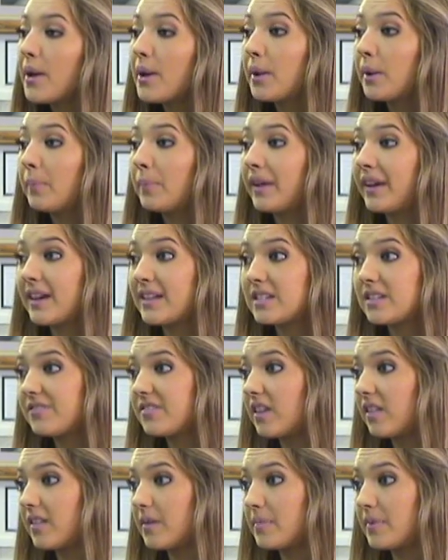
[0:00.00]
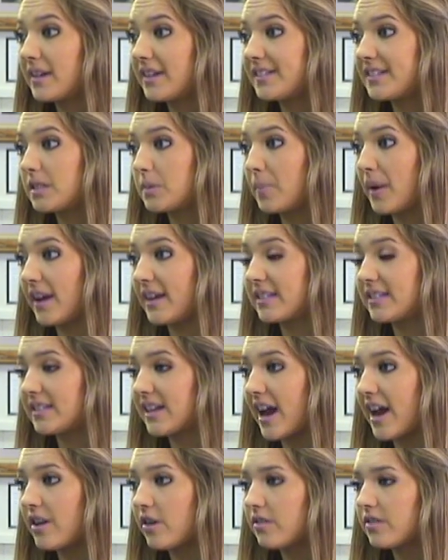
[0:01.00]
Because of the limited space,
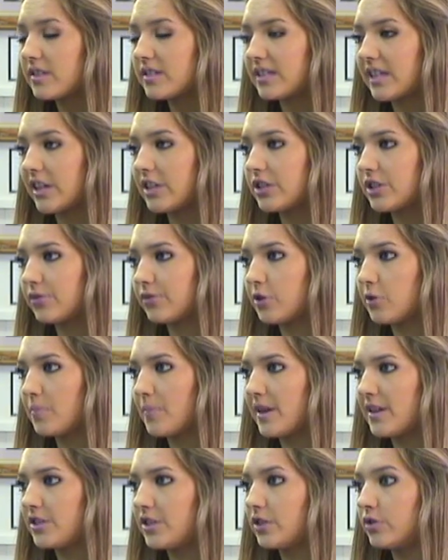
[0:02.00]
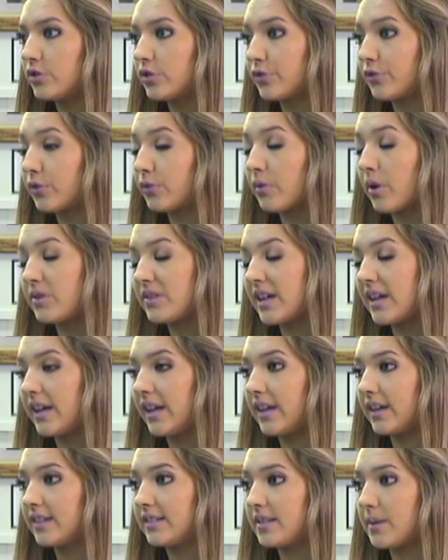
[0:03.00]
I know the center room is used for rotating
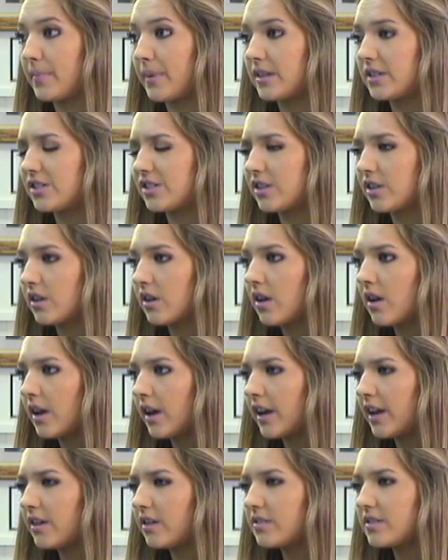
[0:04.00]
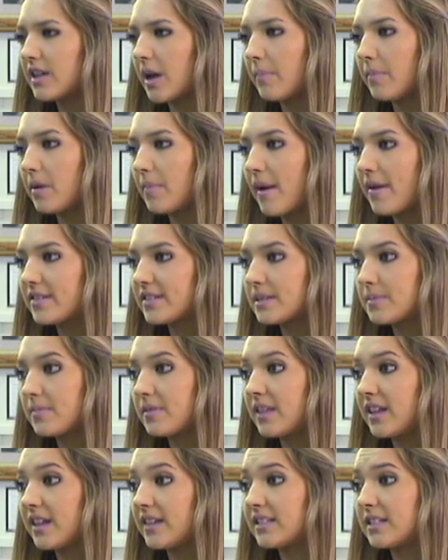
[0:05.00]
exhibits. Can you tell me about some of
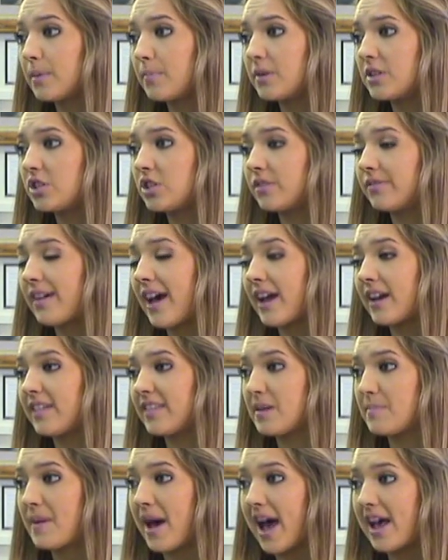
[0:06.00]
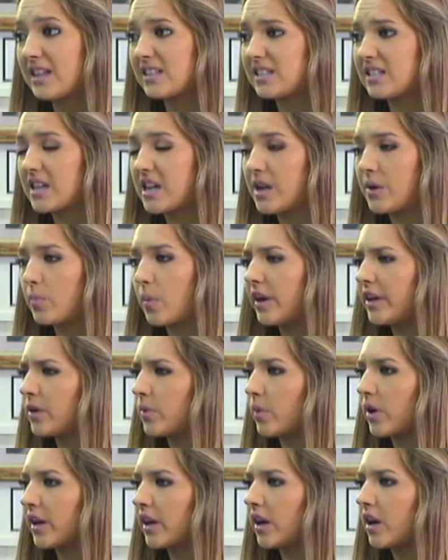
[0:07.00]
the exhibits you've had in the past and what you're
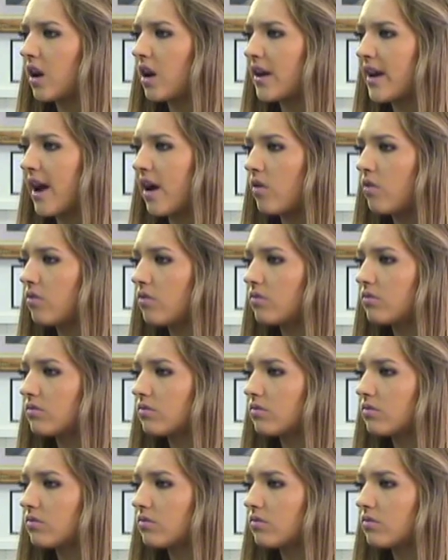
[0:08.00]
working on now?